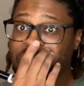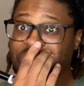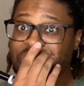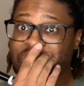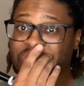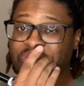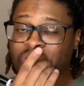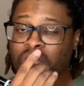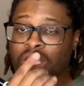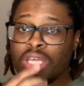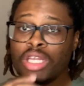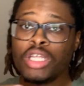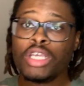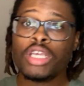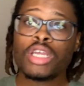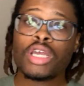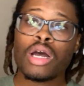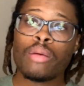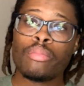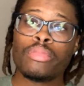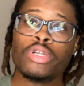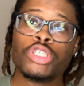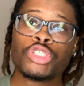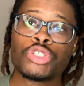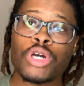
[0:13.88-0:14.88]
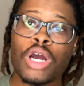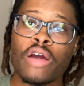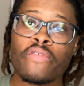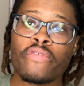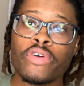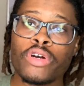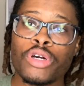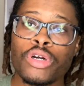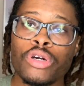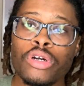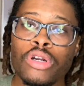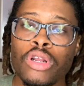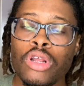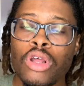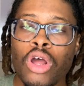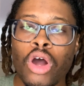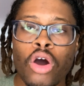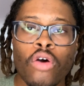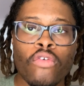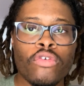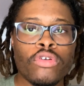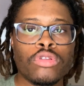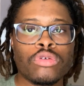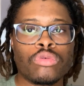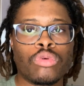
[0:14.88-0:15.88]
Any company driver, over
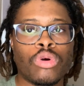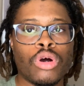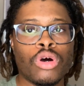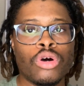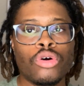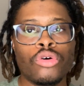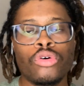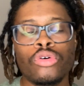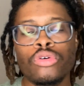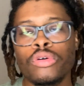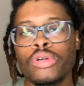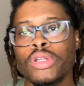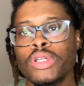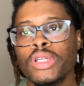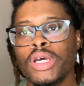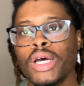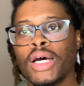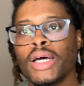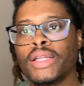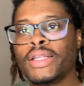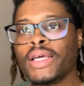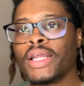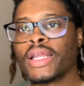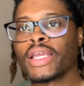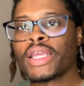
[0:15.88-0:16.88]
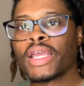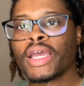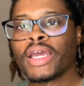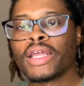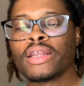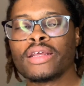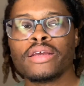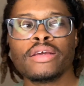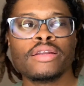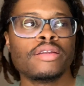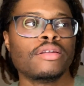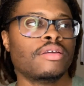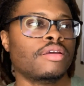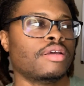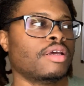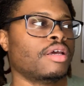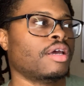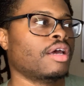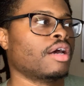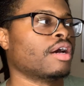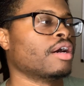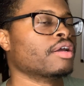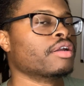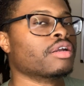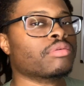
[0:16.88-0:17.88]
the road, dedicated,
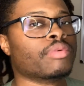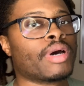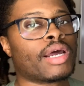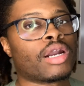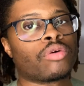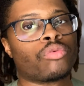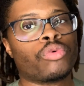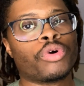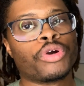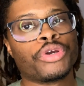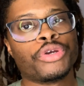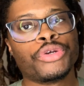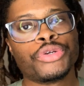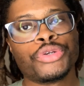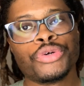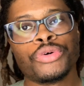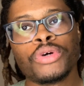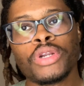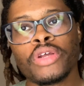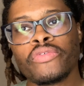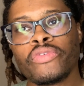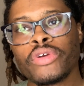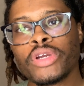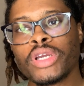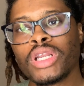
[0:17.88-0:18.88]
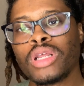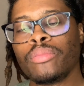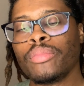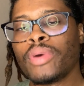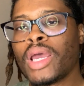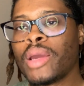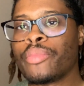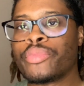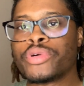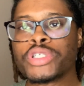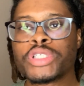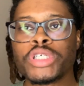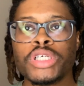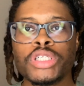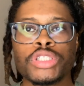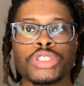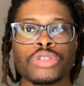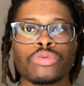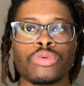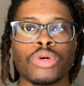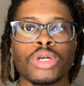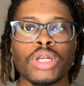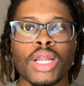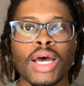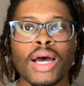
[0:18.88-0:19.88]
no matter what you're doing, if you're getting paid percentage or
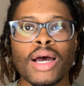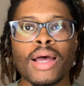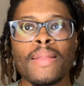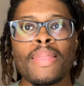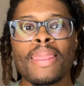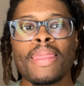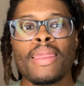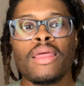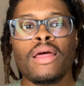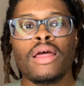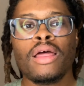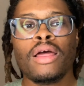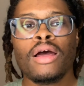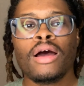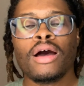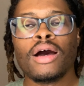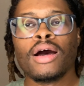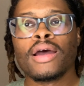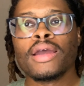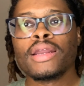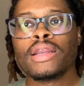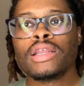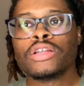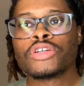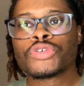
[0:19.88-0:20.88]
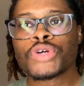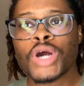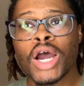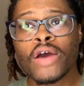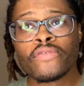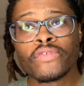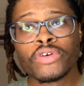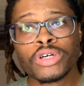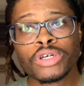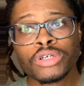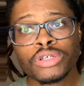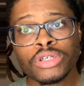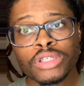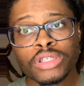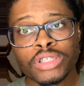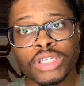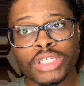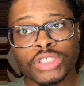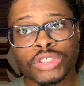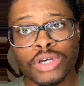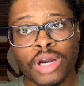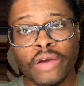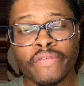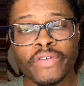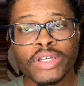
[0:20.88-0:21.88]
whatnot. Any driver that's
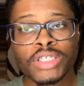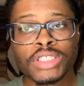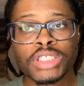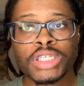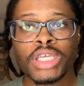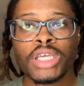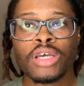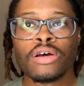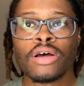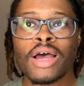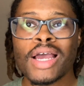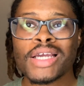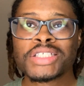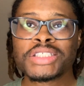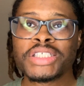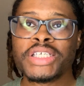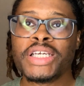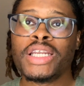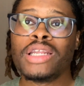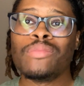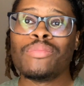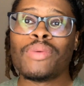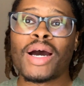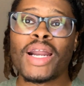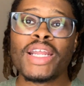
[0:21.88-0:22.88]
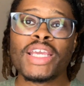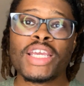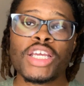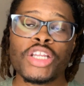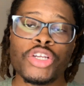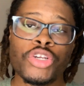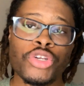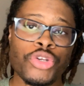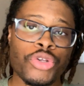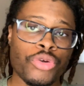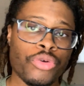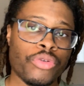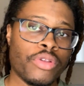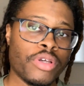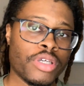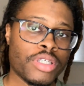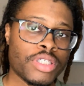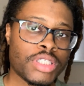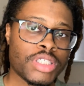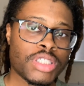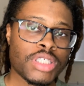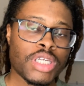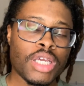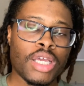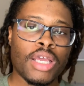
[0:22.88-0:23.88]
driving a CDL, actually anybody can do
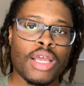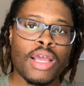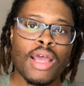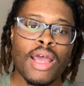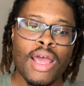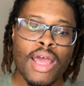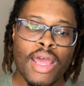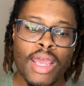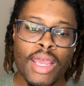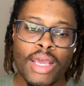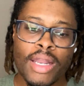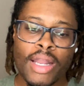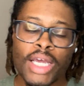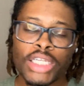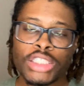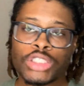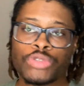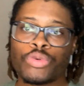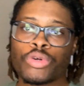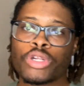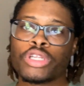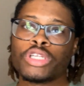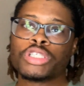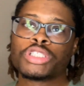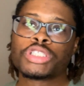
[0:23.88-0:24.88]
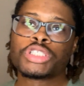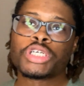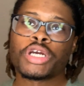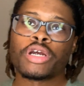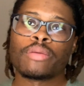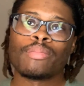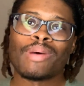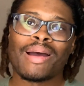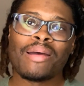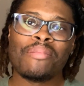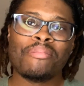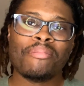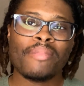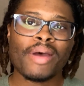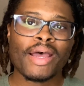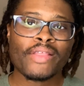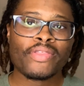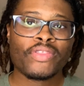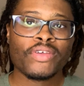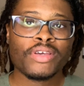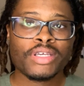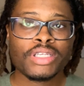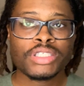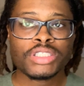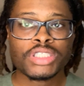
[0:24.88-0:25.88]
this. And I just wanted to share my
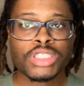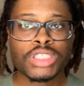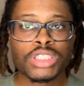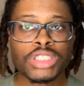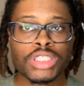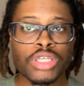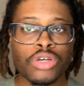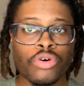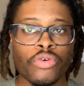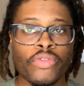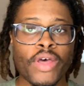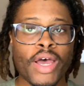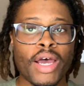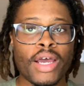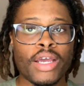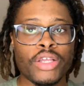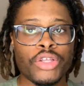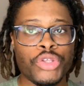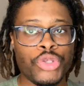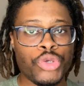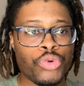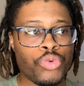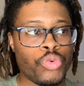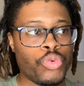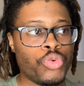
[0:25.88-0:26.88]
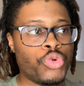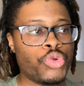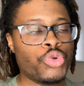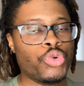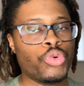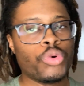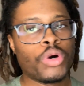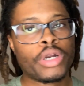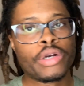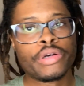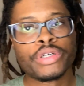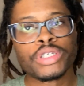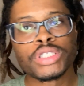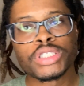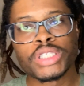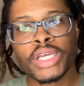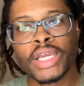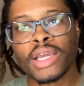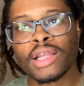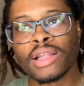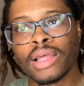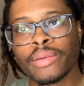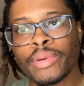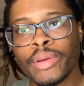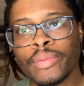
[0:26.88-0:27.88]
method just so that you do understand,
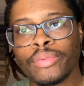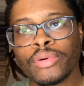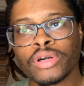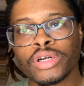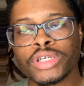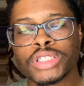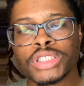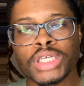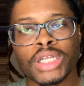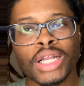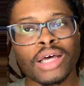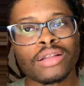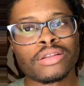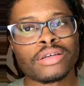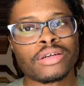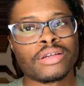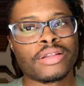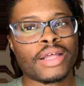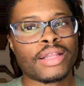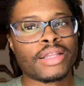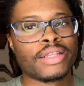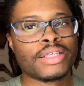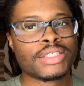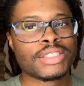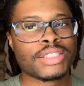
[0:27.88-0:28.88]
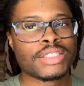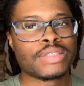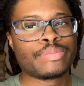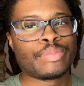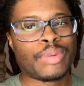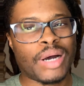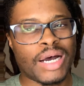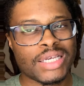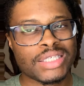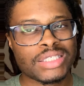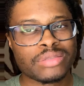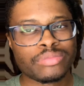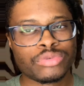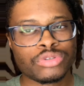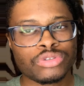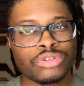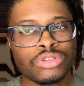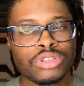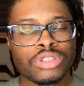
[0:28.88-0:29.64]
like people understand out there that this is possible